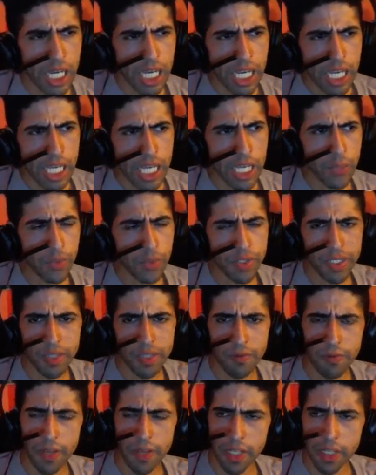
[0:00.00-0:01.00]
he was
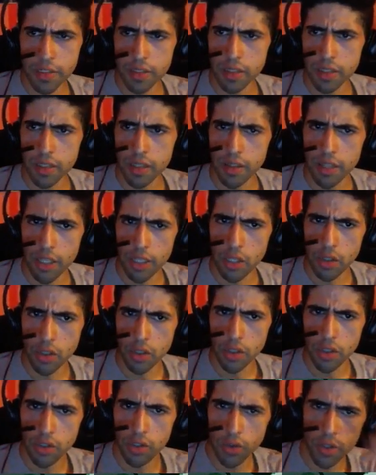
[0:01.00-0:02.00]
convinced that you
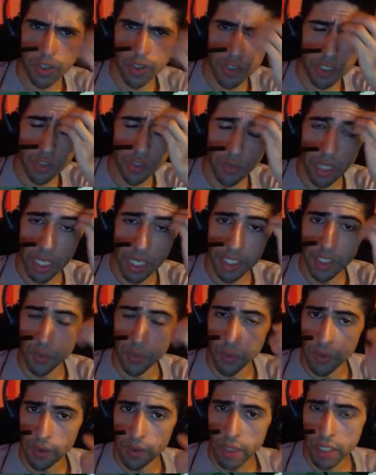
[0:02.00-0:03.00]
could do the secret exit
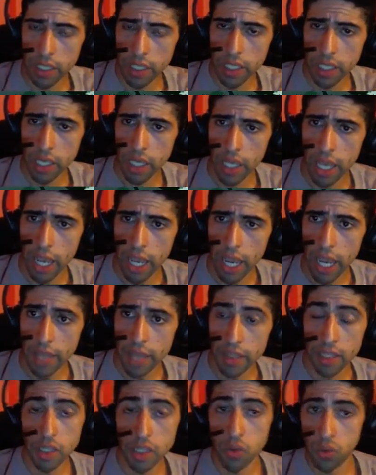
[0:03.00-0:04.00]
with Diddy,
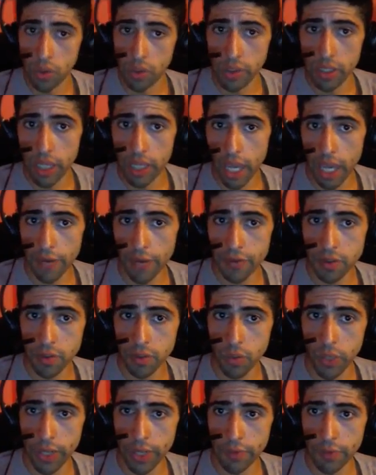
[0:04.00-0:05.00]
and then you wouldn't have to
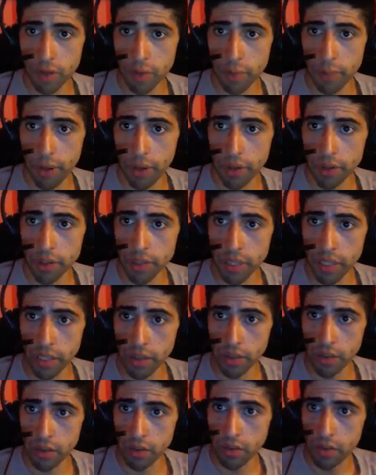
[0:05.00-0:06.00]
wait for the barrel
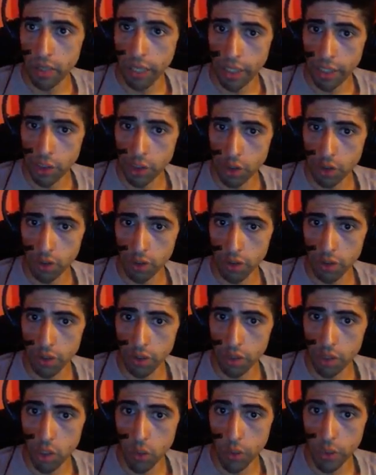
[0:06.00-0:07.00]
cycle in Shoal
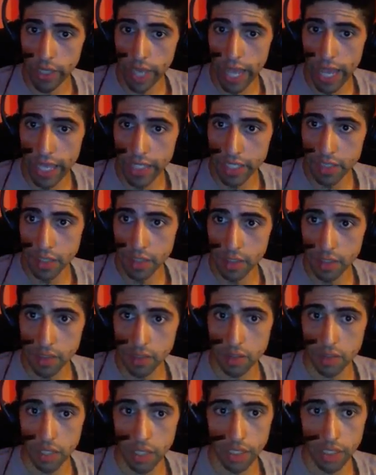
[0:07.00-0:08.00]
Atoll. You would exit this
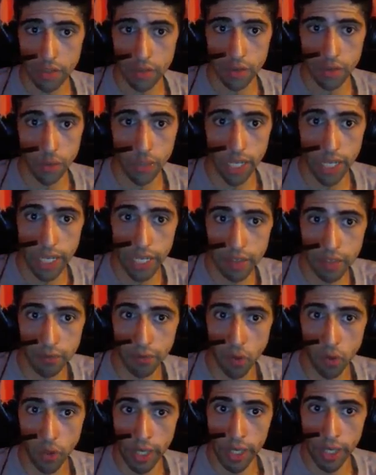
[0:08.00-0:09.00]
stage, you would exit
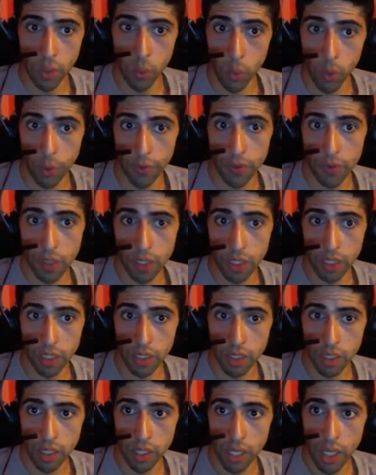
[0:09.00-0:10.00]
4A with Diddy,
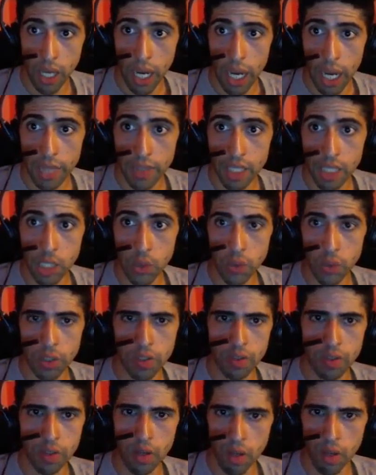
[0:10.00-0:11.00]
and then you would
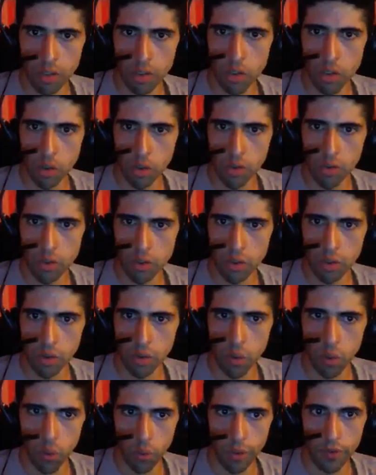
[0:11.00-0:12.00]
start Shoal
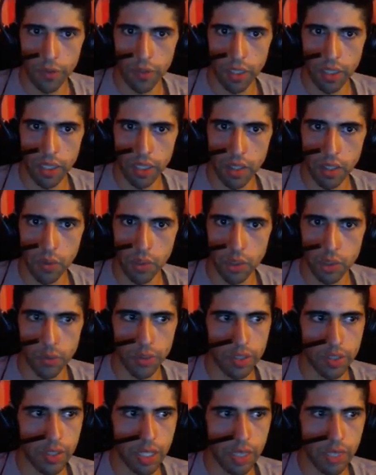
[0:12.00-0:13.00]
Atoll with Diddy, which
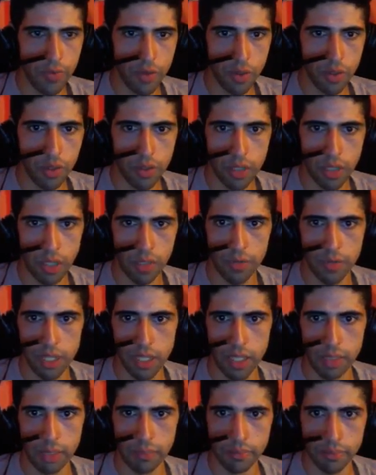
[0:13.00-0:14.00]
would save you a ton of
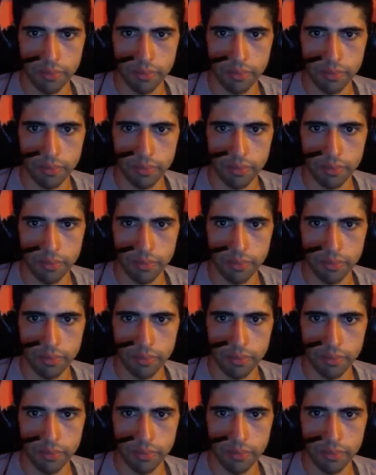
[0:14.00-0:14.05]
time.